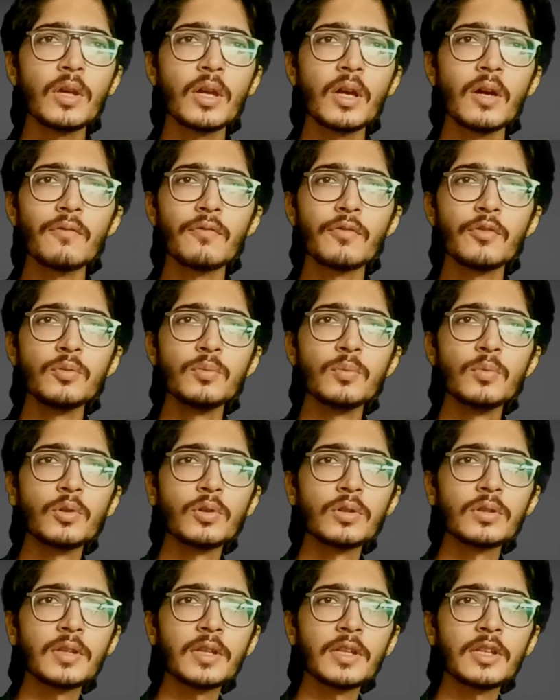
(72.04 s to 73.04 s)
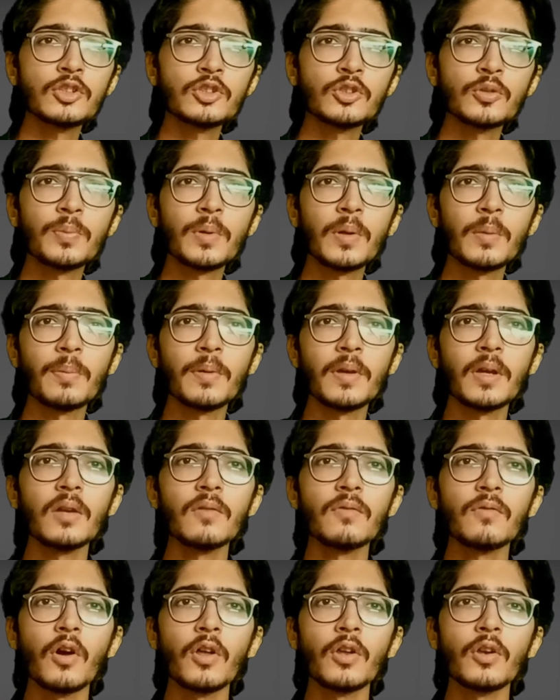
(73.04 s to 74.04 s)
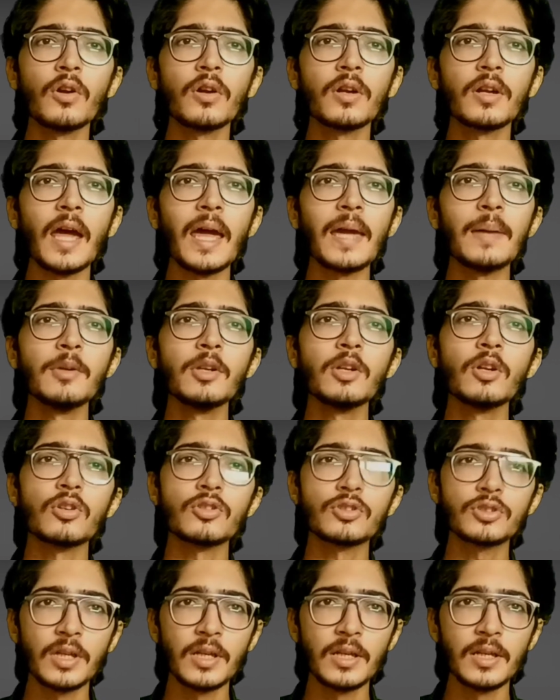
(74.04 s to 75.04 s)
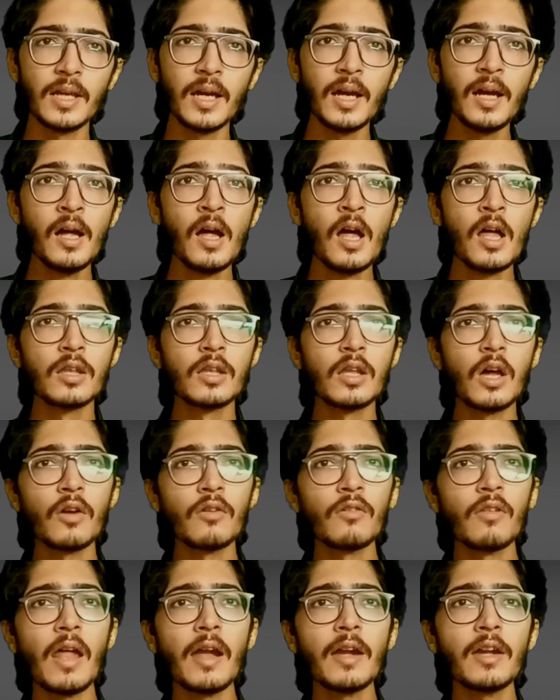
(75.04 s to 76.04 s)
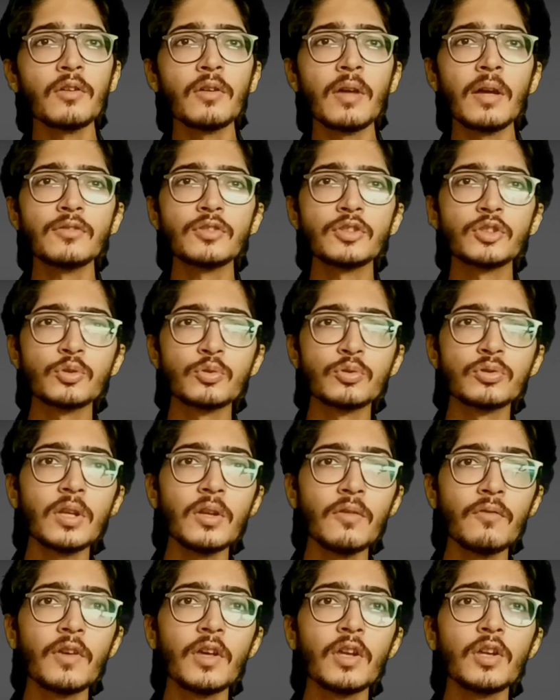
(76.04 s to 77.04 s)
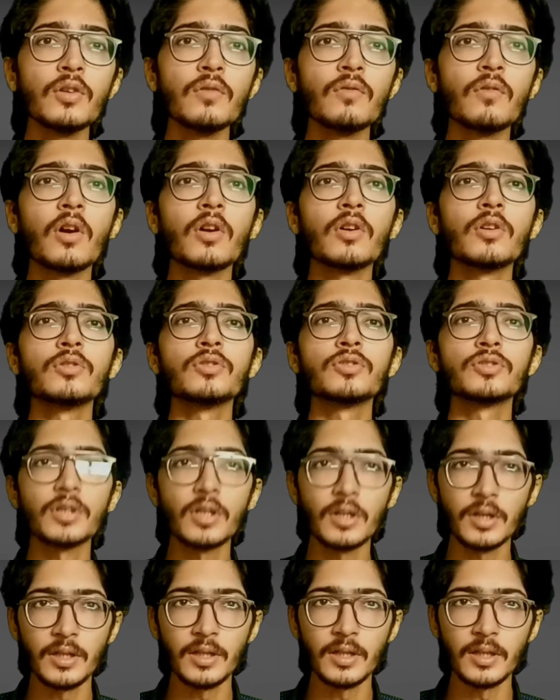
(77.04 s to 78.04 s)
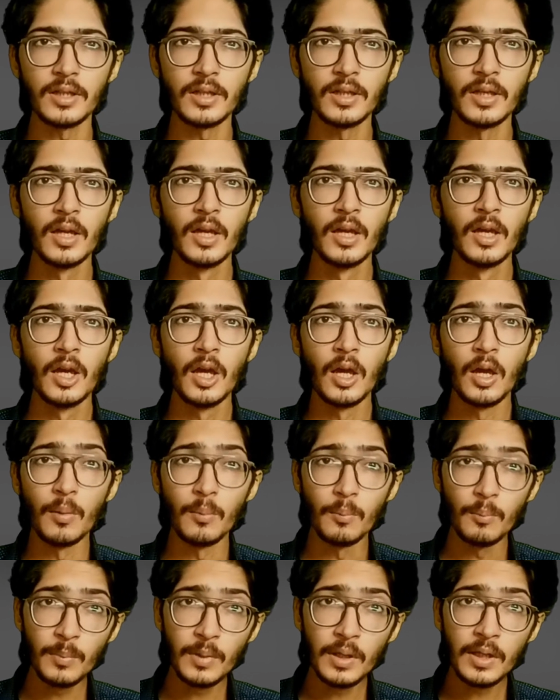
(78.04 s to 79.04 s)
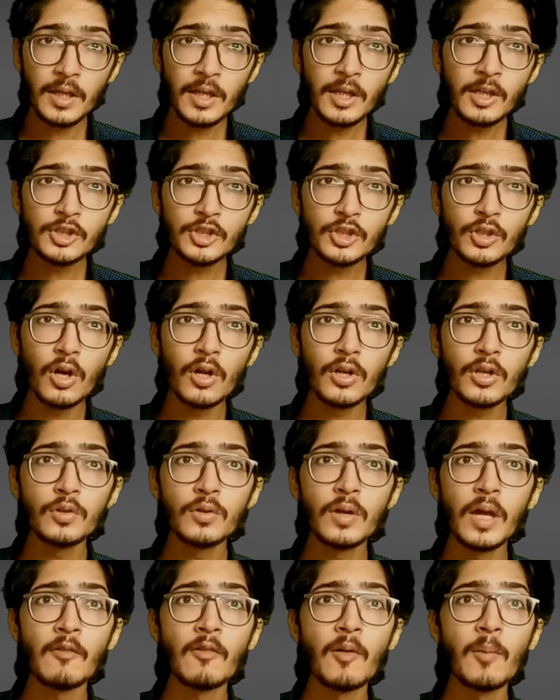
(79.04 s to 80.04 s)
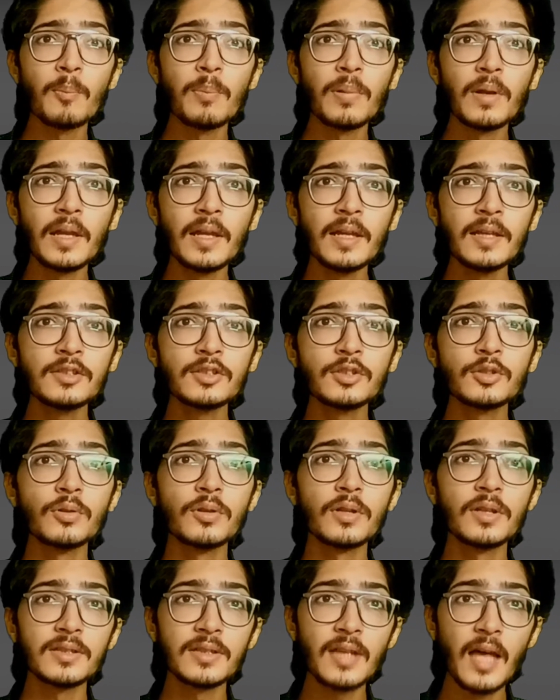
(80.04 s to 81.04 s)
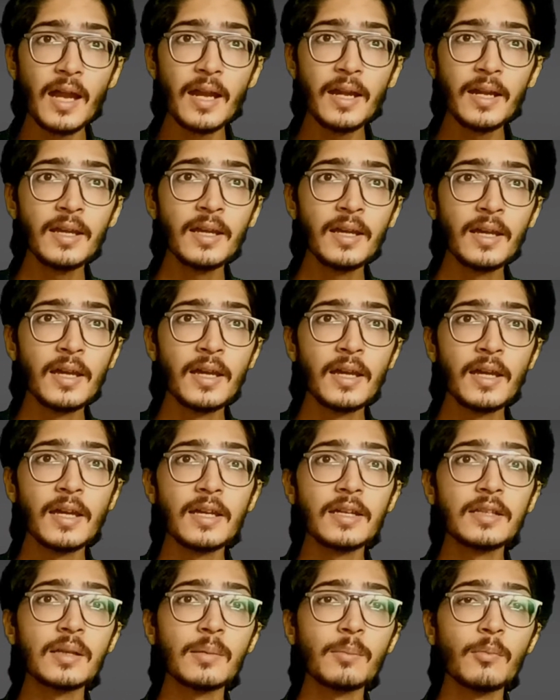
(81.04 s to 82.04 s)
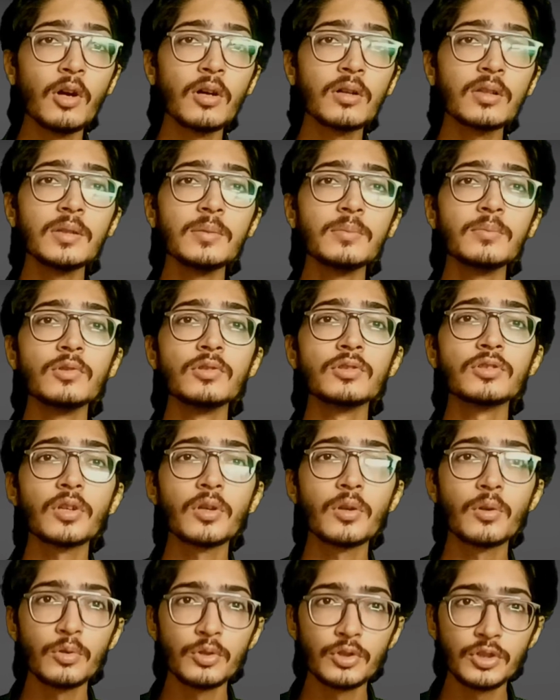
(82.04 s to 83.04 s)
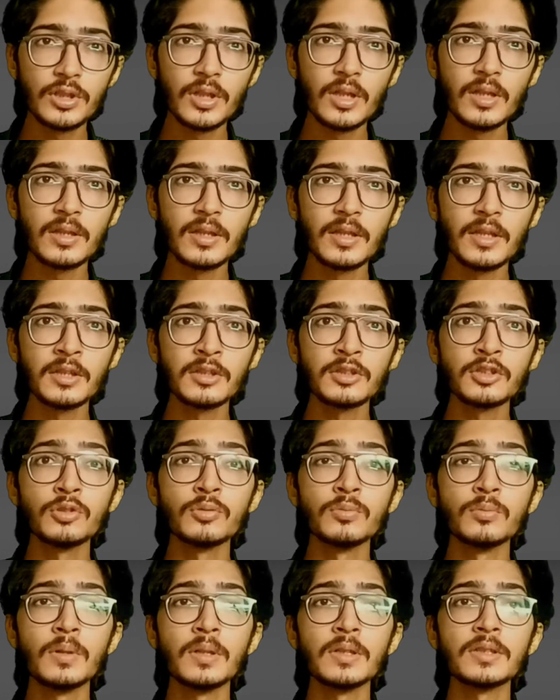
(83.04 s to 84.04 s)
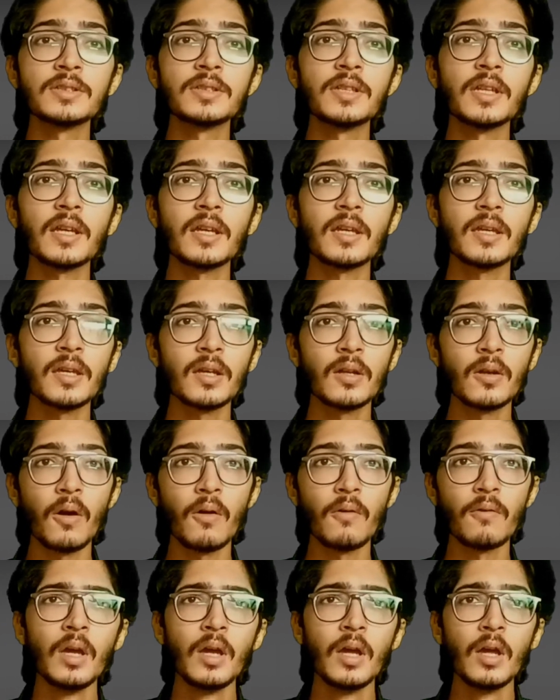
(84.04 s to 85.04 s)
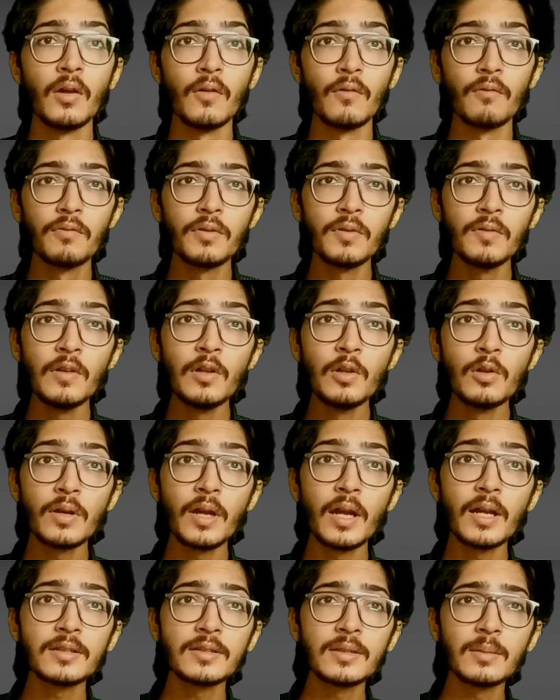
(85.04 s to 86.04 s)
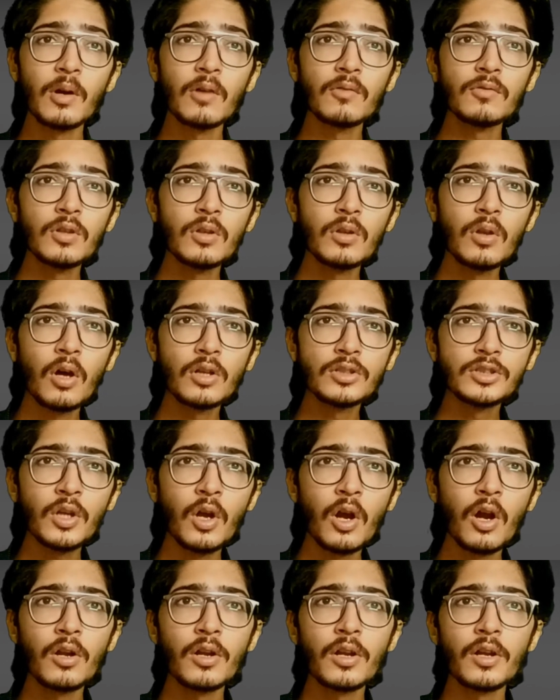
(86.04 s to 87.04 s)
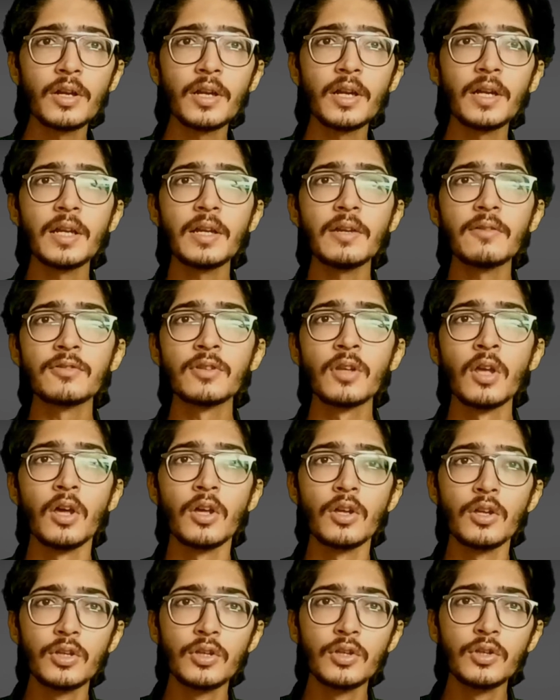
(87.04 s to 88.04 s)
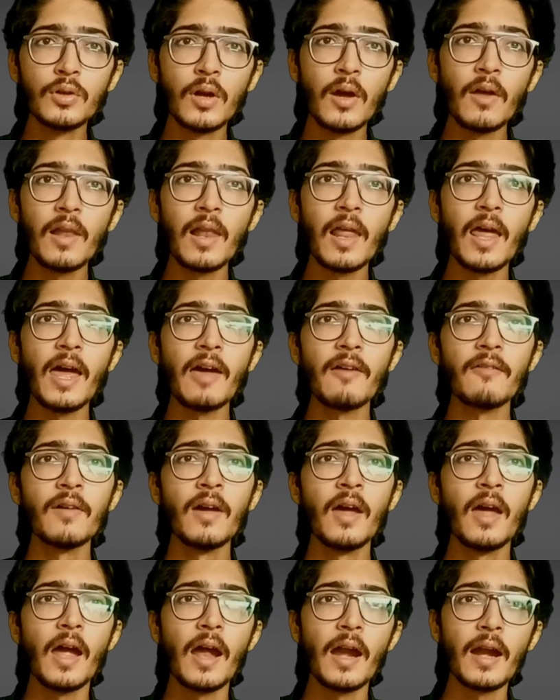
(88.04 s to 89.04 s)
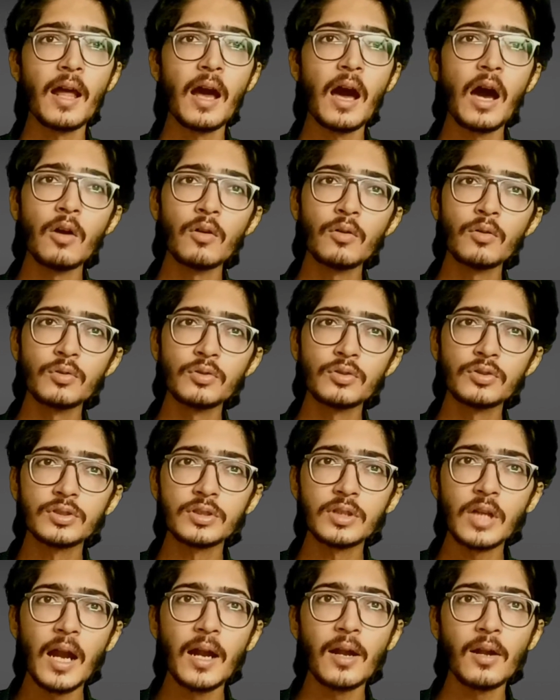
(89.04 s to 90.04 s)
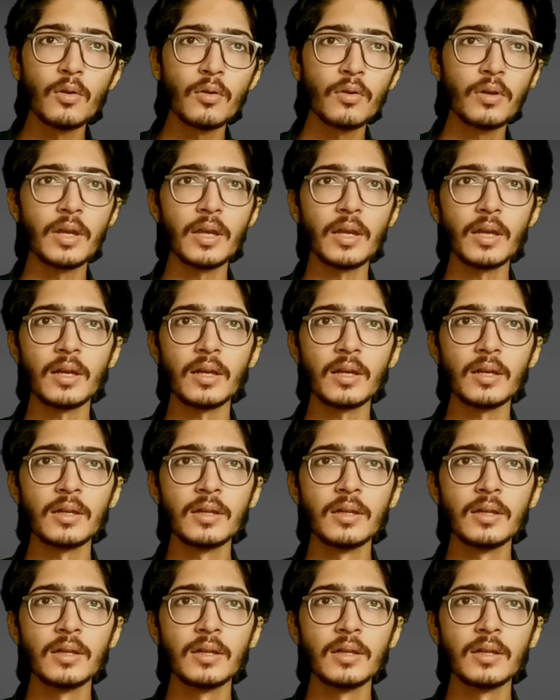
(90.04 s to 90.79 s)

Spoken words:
doing a few more things to prepare for your time in Australia now that you have chosen where you want to study. Making sure you have a place to reside is among the most crucial things you must take care of. We will look at some of the lodging alternatives you will have and how to start looking.